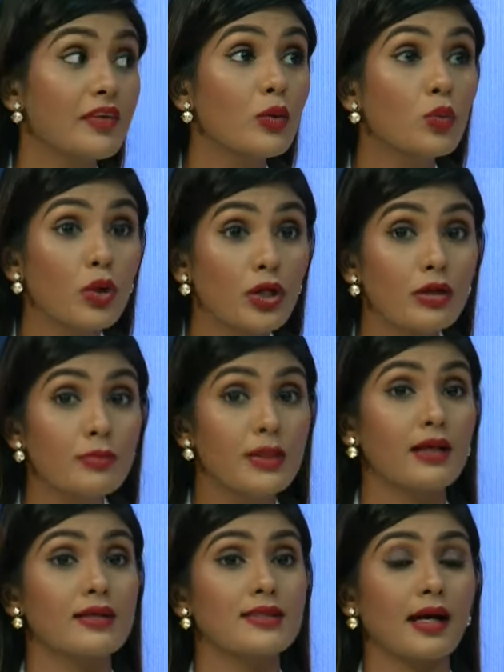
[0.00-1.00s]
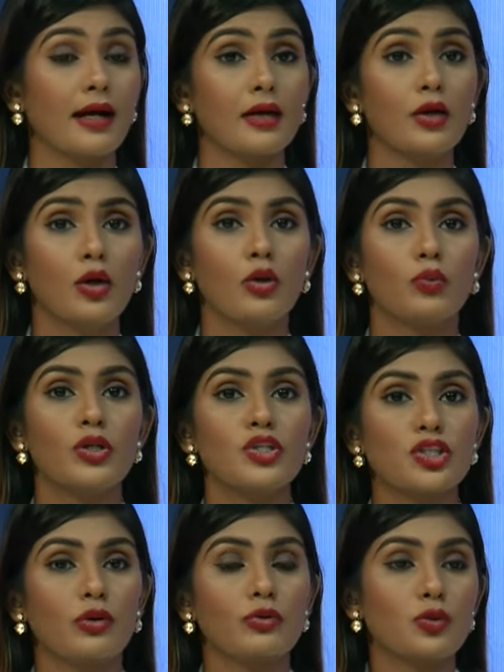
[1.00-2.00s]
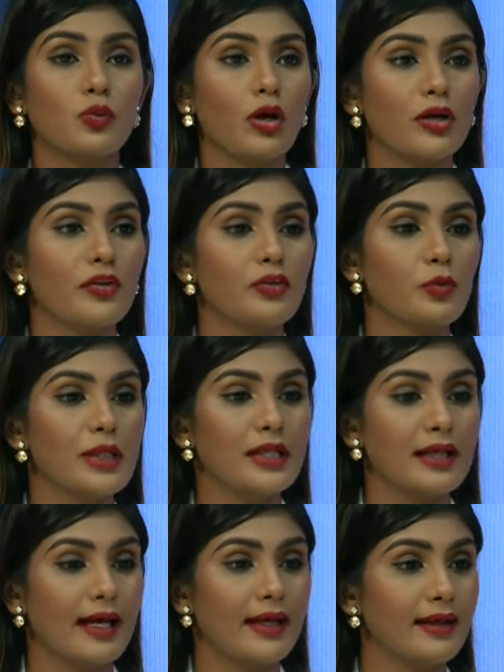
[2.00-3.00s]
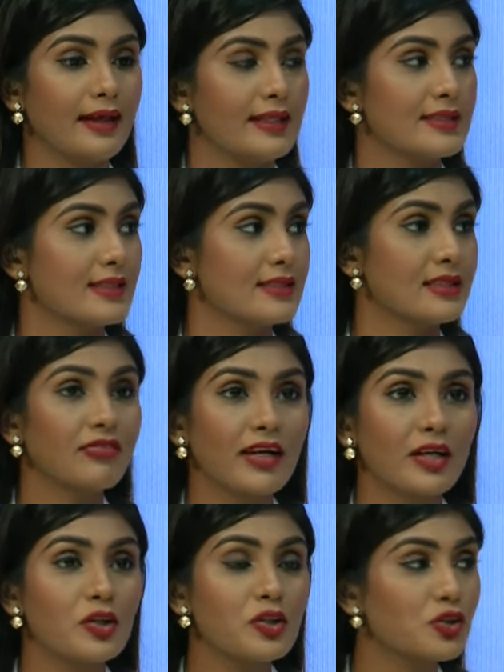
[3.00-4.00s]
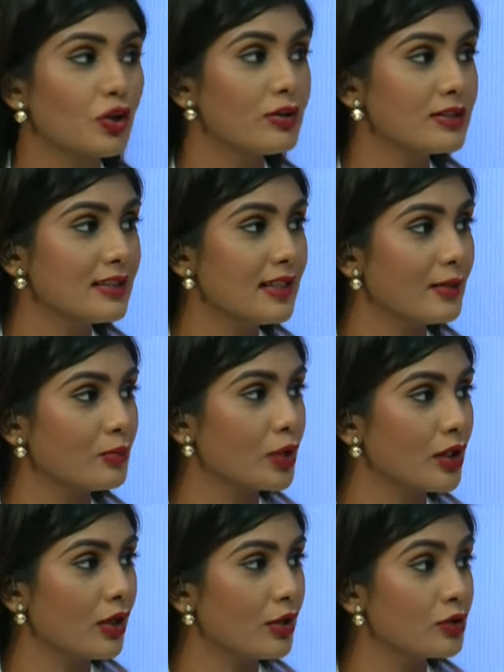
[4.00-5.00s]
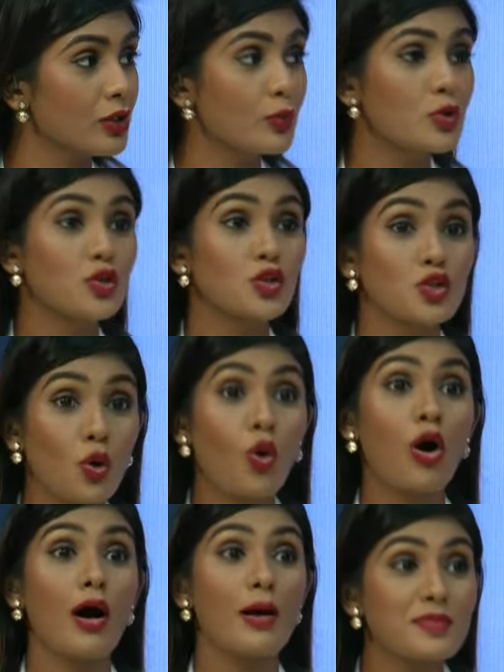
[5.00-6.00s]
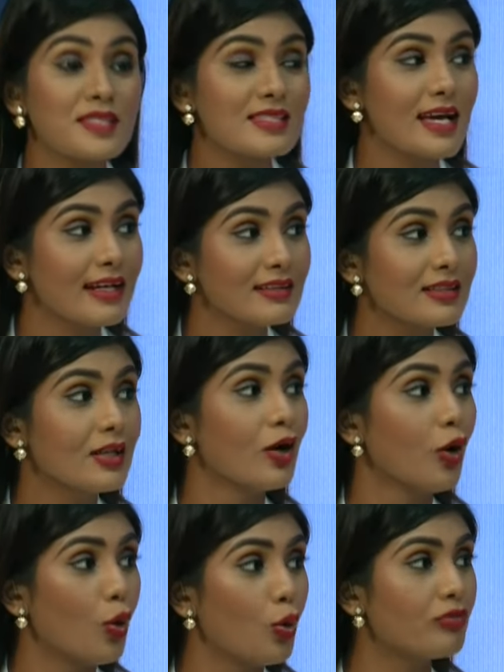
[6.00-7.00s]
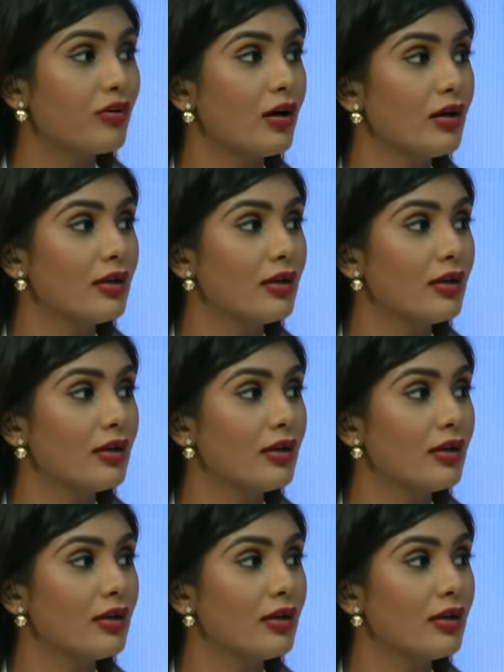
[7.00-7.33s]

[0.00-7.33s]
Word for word: they were because I reached out to one on the weekend, and it's as if I couldn't talk to them, Ricardo. They were so upset over